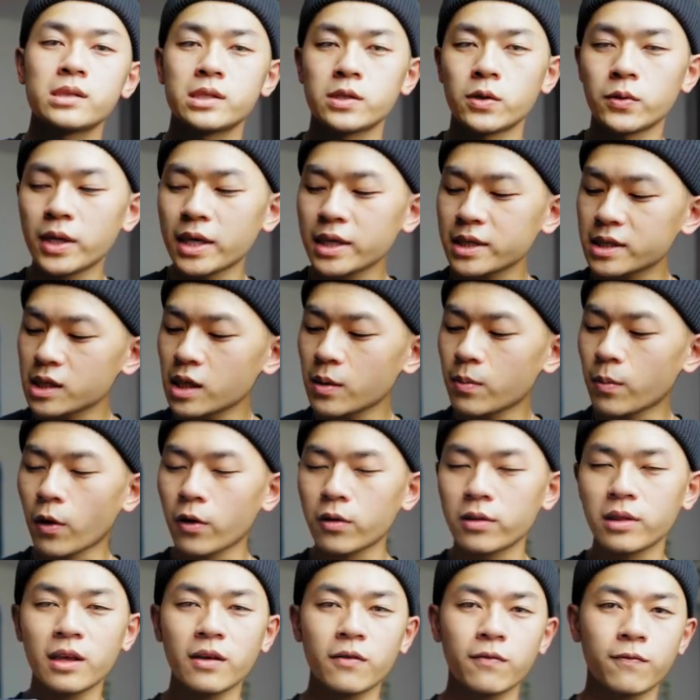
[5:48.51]
So next up
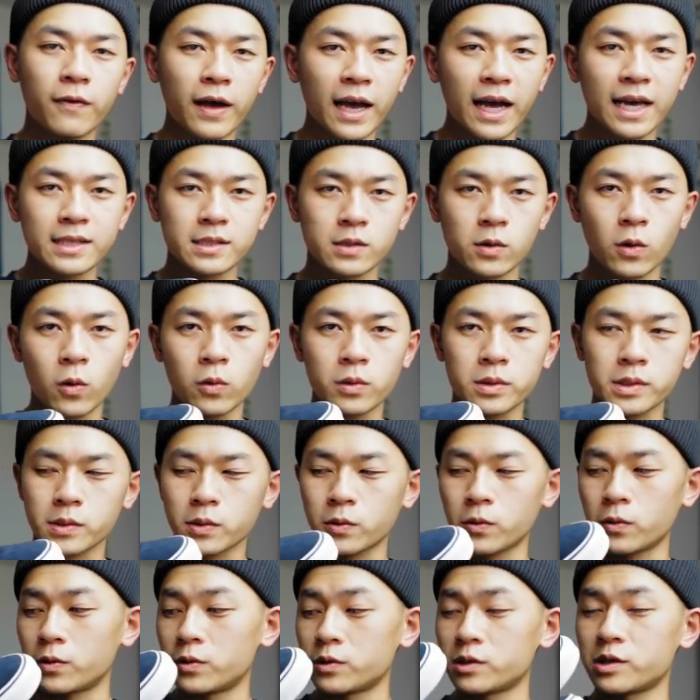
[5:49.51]
are the Vans Old
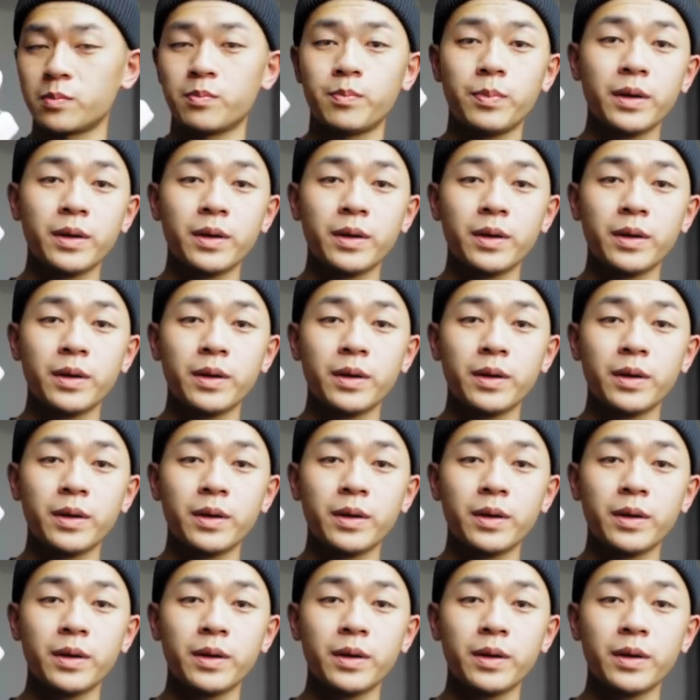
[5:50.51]
Skools.